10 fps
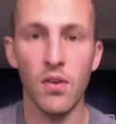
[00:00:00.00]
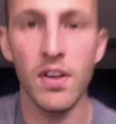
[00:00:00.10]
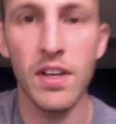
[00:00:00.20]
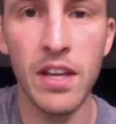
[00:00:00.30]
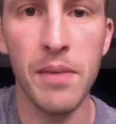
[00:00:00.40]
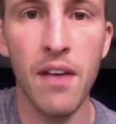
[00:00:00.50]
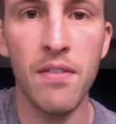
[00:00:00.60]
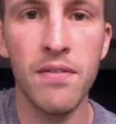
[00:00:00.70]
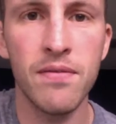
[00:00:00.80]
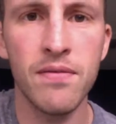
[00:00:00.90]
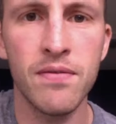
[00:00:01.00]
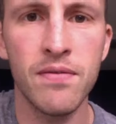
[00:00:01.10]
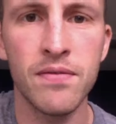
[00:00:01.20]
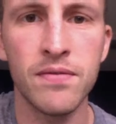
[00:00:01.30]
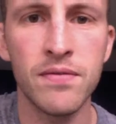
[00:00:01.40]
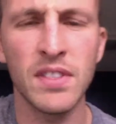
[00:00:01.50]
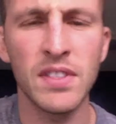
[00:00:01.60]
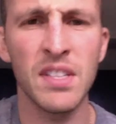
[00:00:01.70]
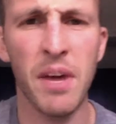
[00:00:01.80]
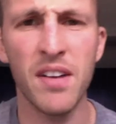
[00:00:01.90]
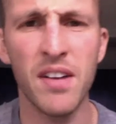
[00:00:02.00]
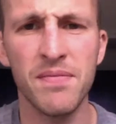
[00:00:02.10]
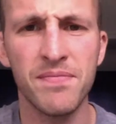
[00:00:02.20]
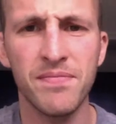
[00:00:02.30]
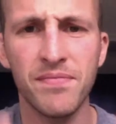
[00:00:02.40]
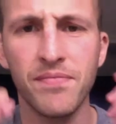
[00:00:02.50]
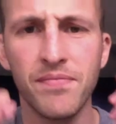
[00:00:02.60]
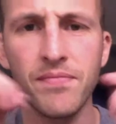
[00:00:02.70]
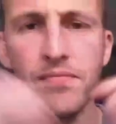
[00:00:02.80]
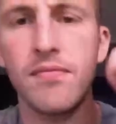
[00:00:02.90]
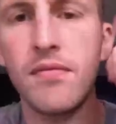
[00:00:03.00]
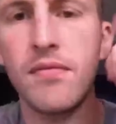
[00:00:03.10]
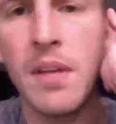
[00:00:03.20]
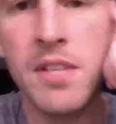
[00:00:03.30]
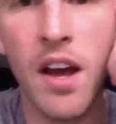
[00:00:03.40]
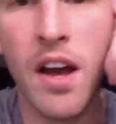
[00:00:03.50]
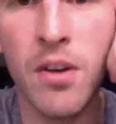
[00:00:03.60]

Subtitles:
can you hear me now? Better? Sorry, I don't know